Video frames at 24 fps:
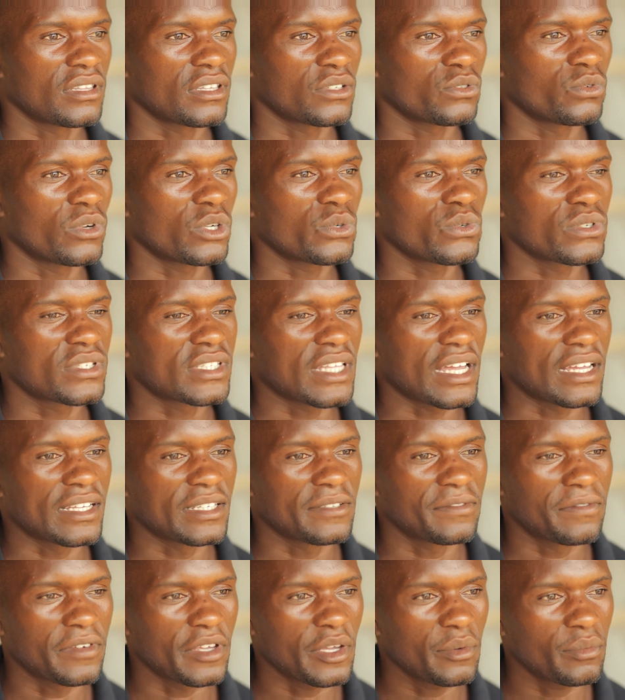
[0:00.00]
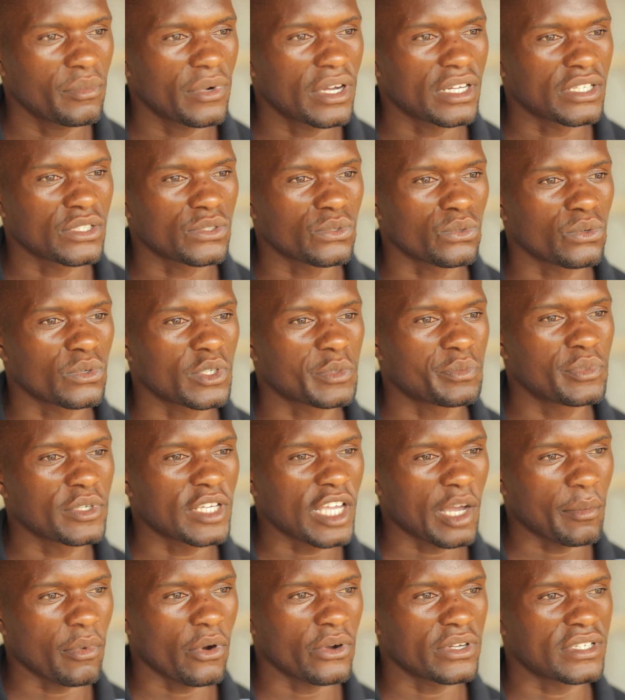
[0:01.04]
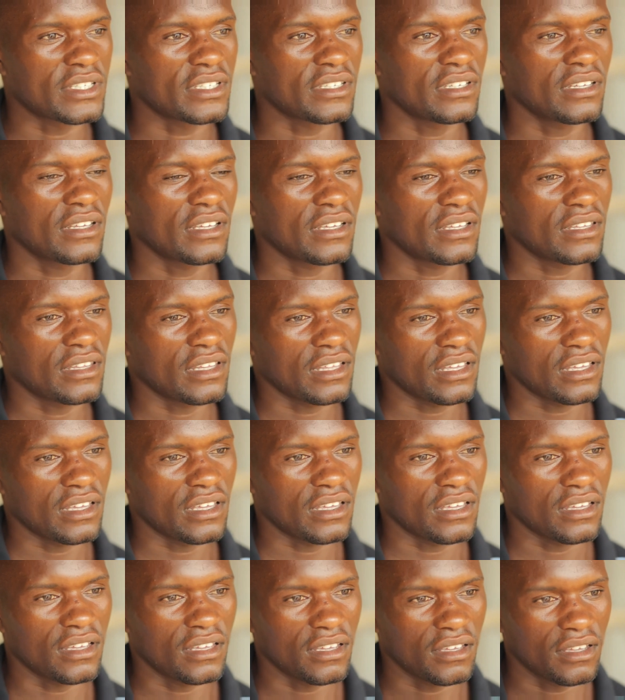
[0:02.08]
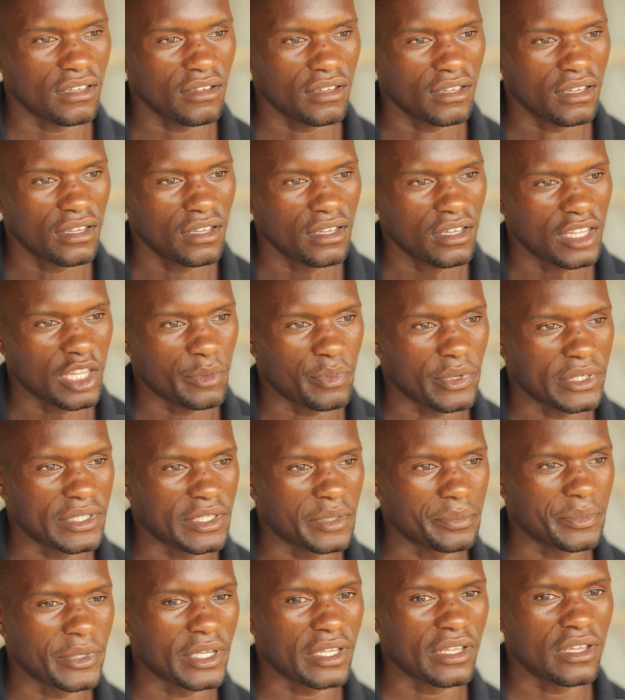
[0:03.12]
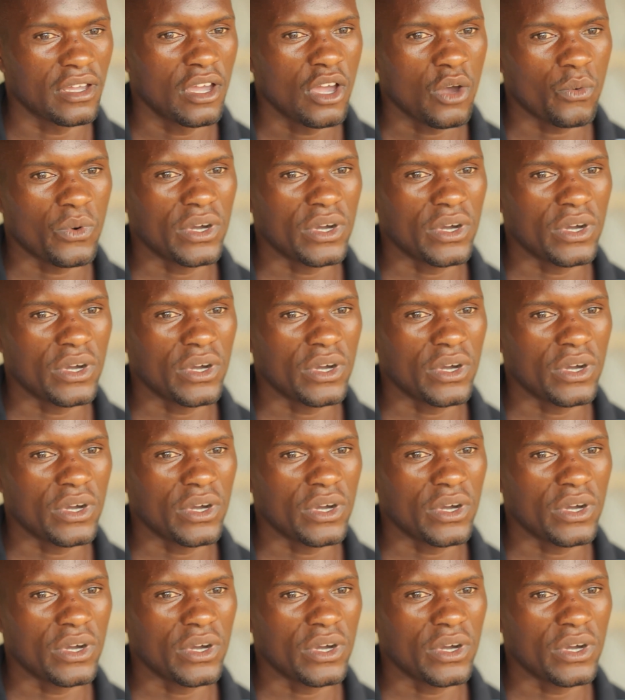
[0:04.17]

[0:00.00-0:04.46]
Do not stand firm and to speak about the pandemic.